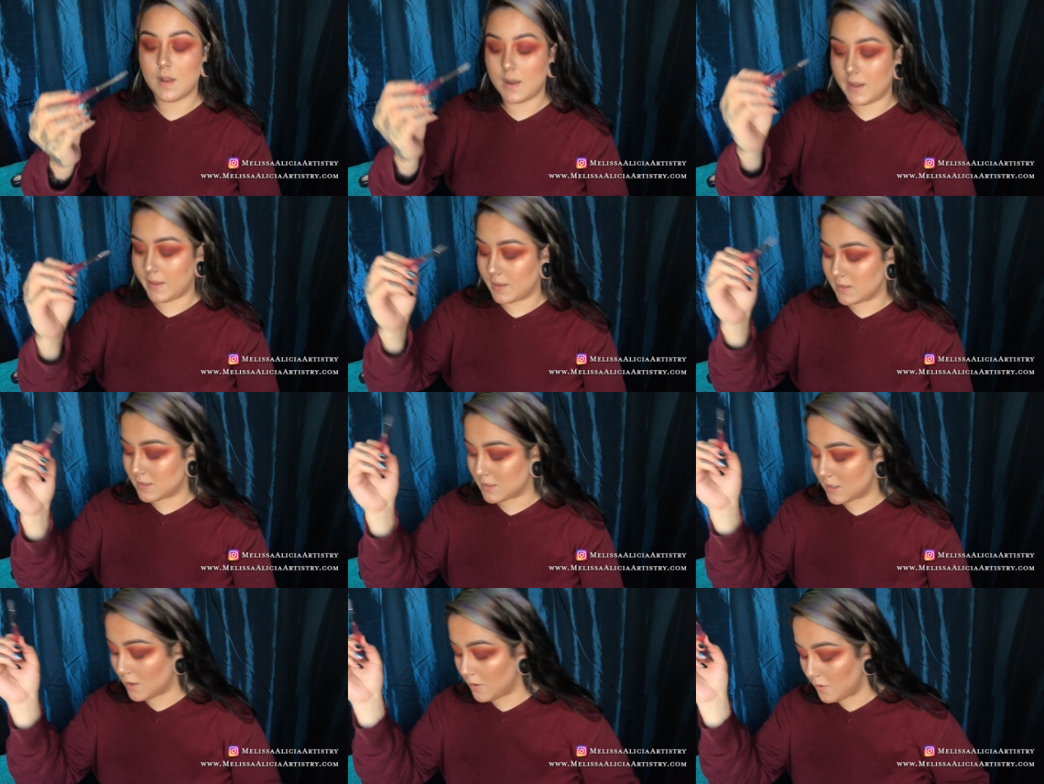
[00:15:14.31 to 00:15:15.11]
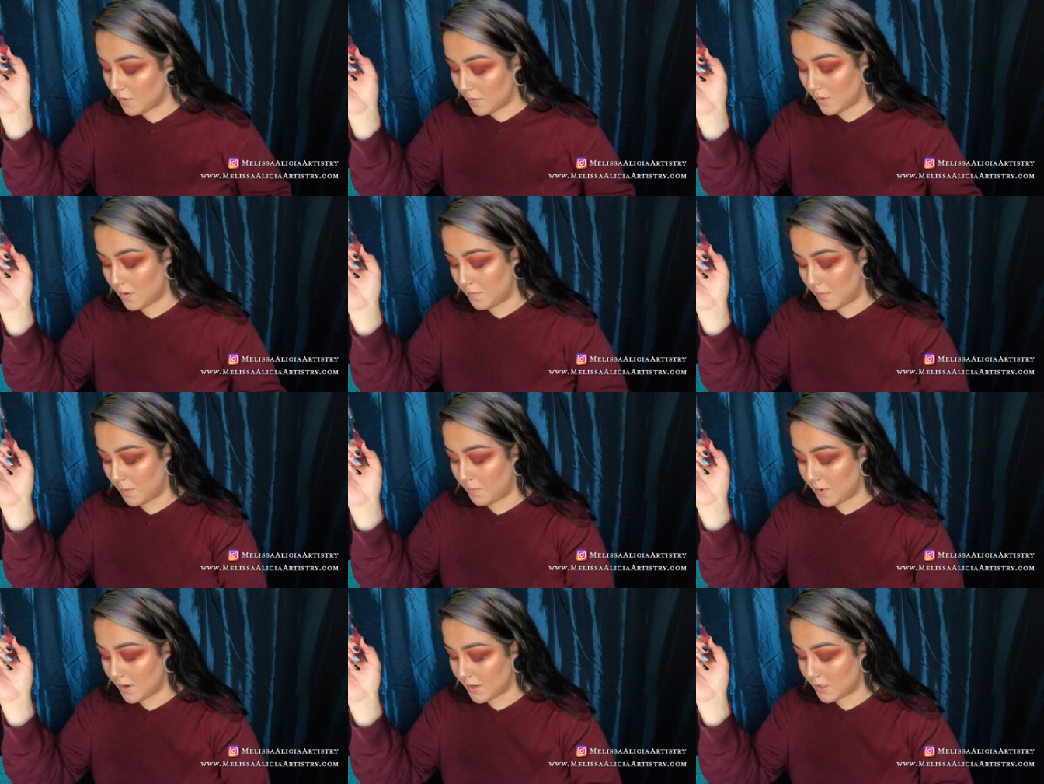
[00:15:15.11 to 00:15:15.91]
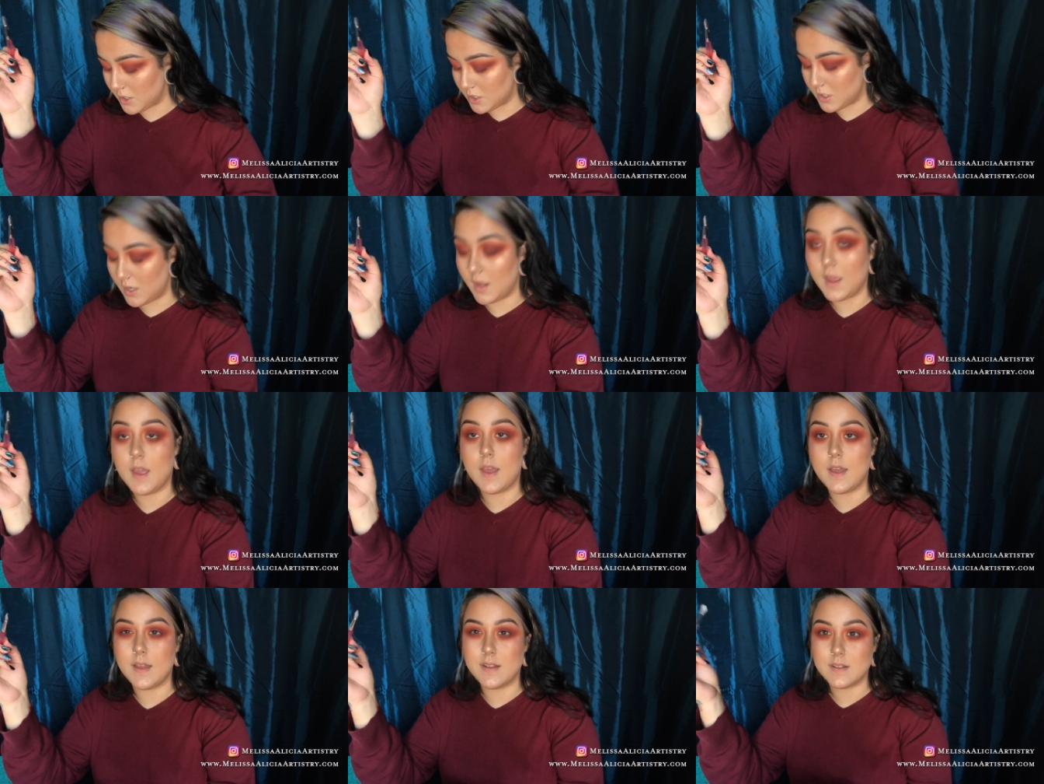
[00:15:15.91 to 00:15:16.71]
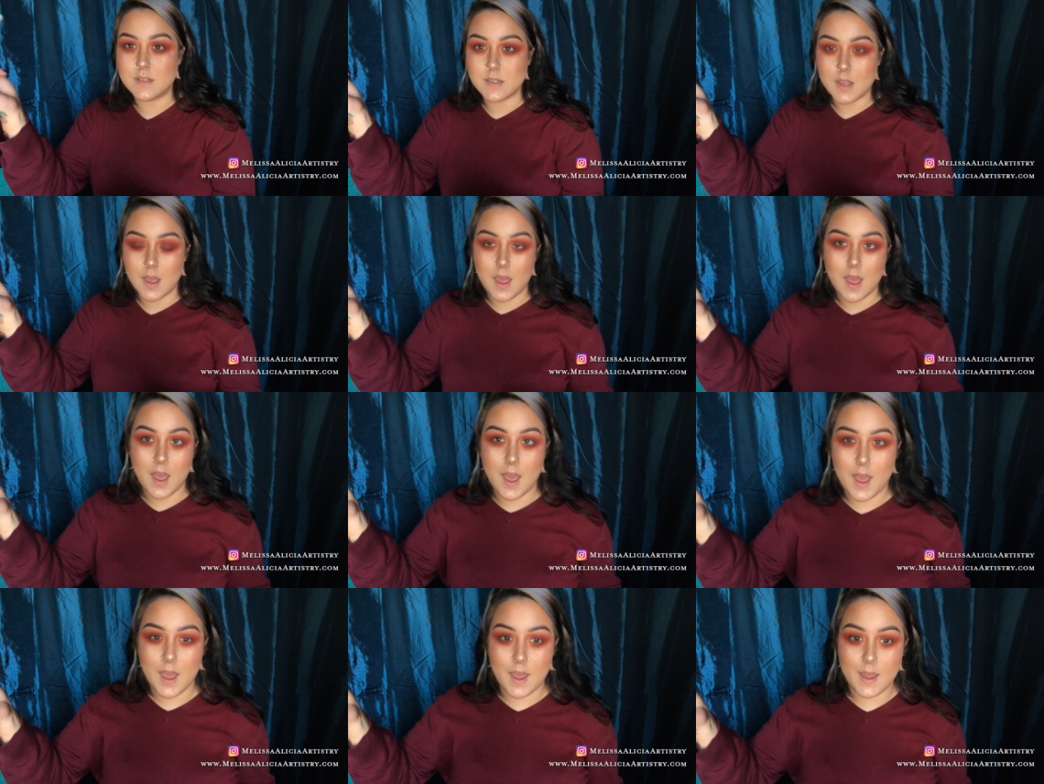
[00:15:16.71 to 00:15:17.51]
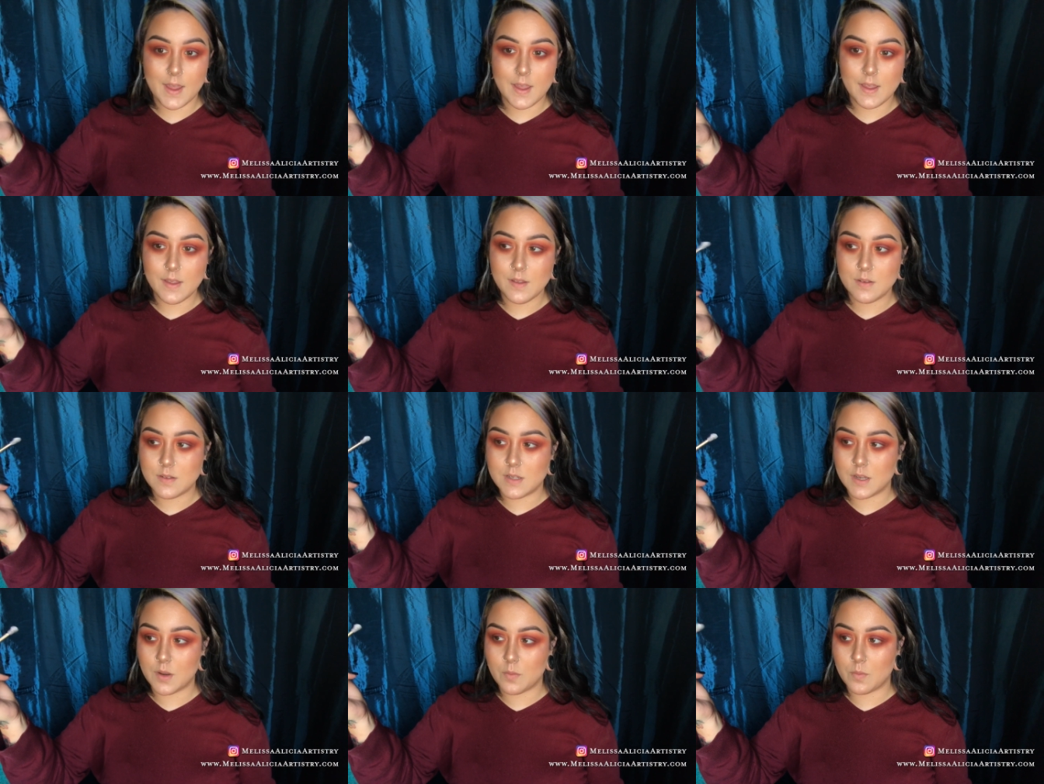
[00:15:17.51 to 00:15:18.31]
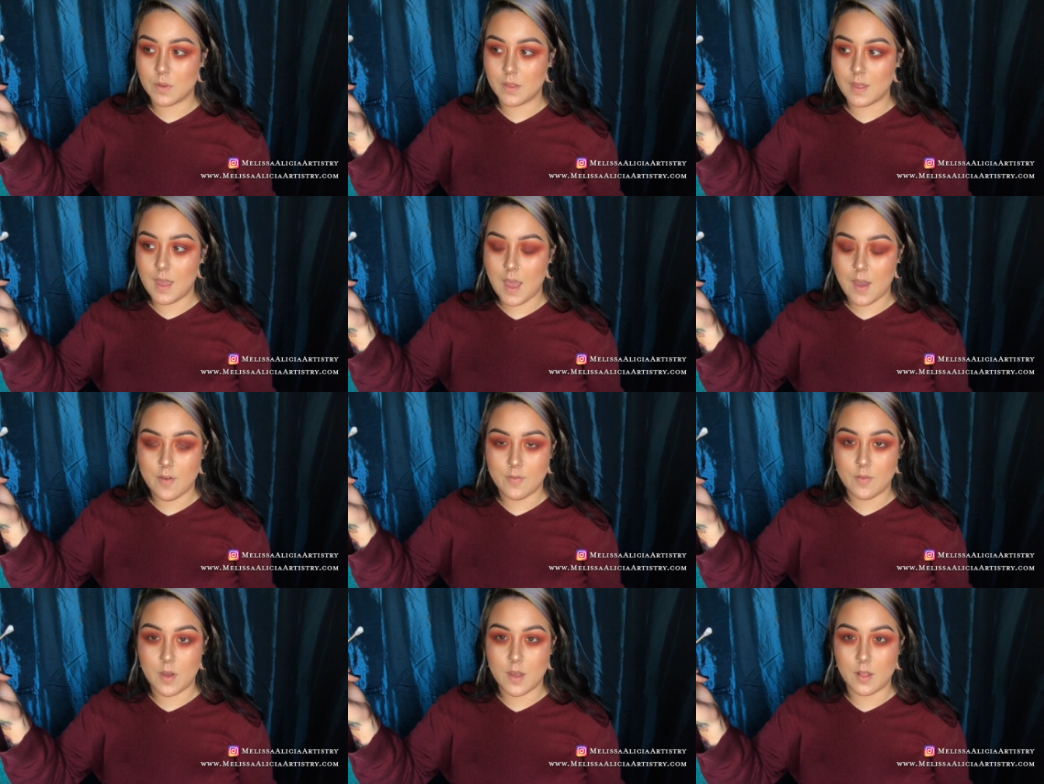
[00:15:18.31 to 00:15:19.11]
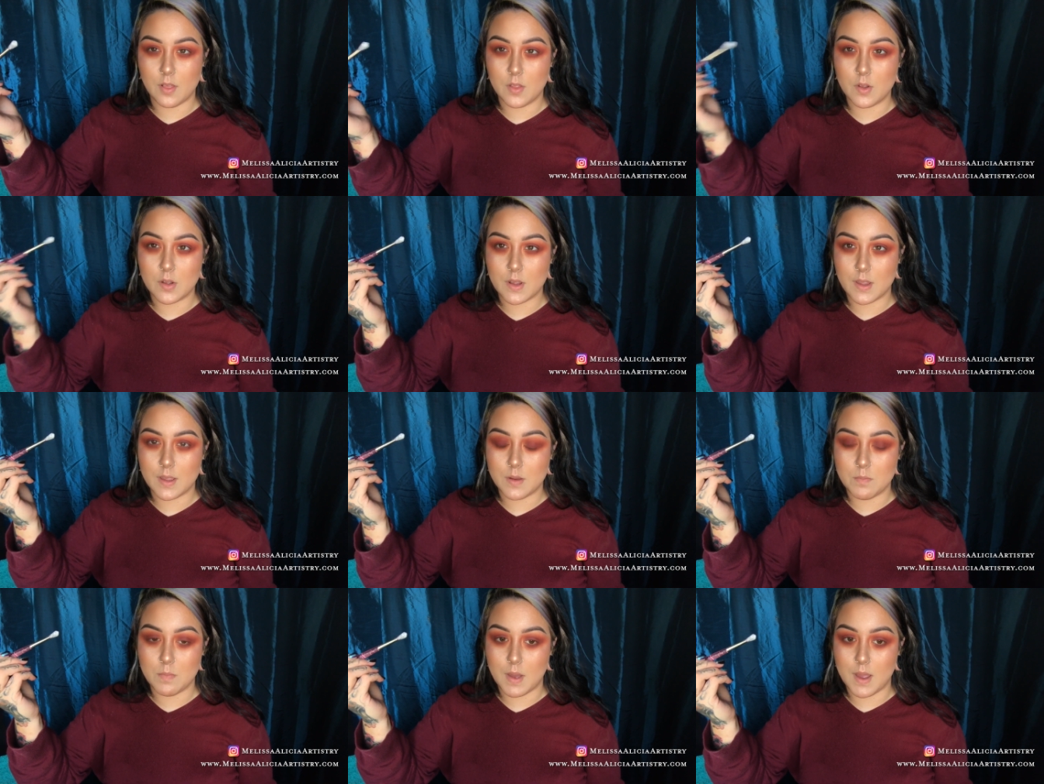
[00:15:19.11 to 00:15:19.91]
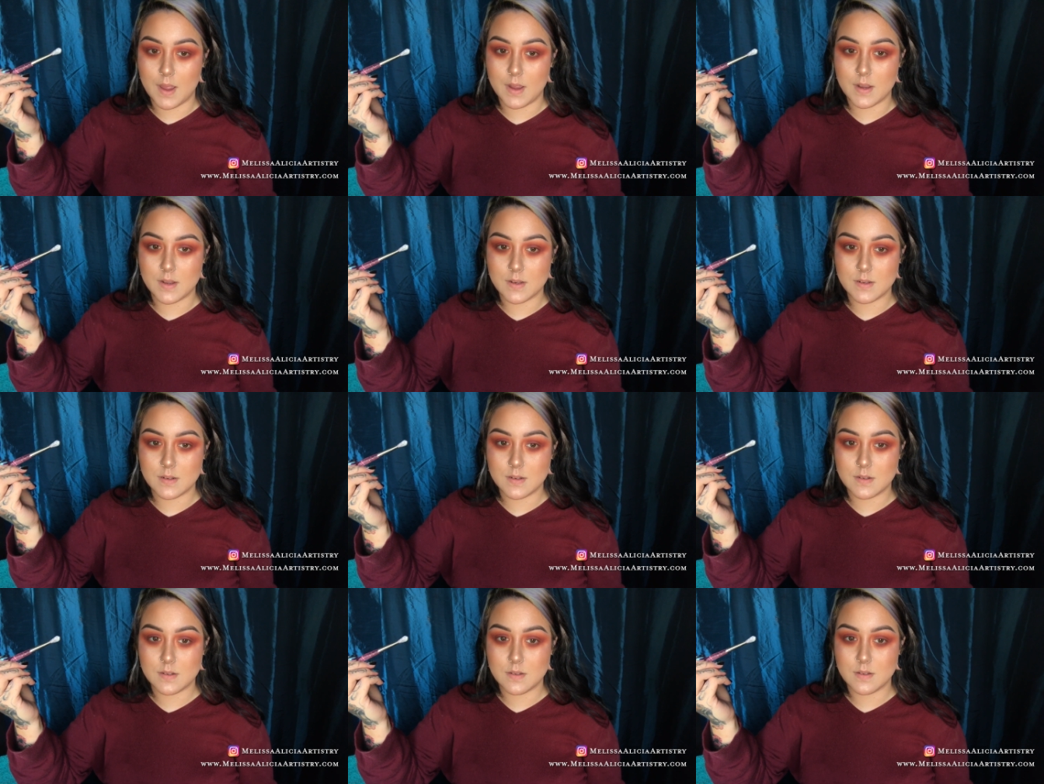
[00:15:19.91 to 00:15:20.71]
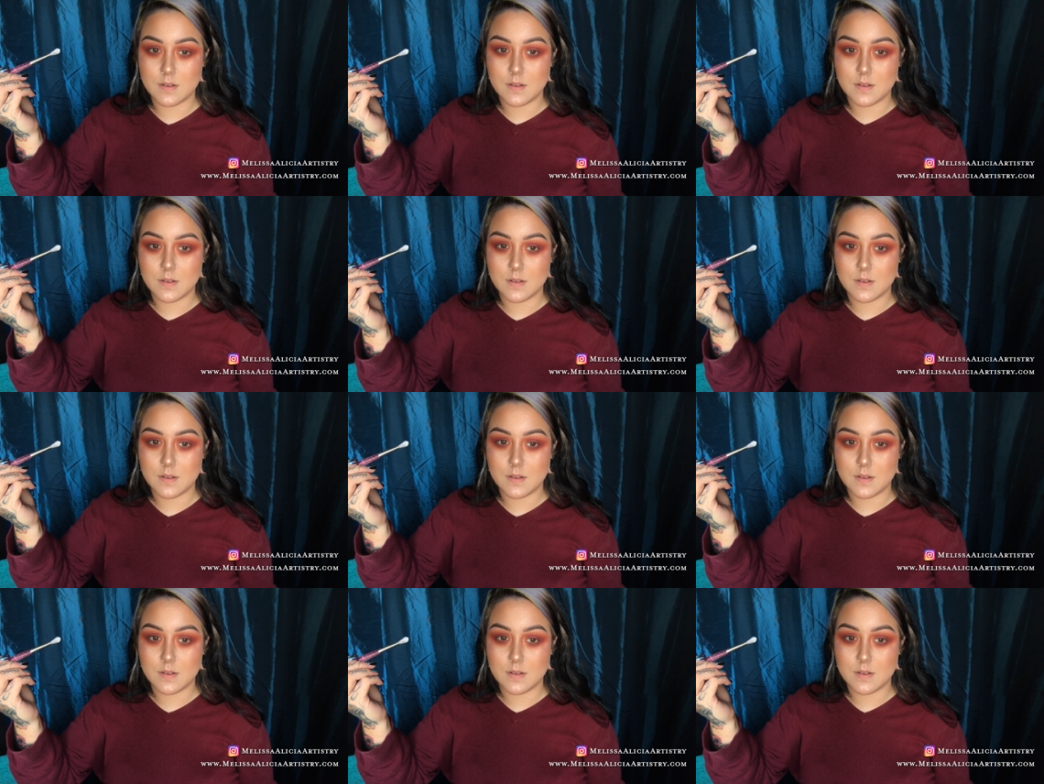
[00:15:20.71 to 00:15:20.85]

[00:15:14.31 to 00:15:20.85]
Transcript: like so on my brush. And I didn't really have a look in mind.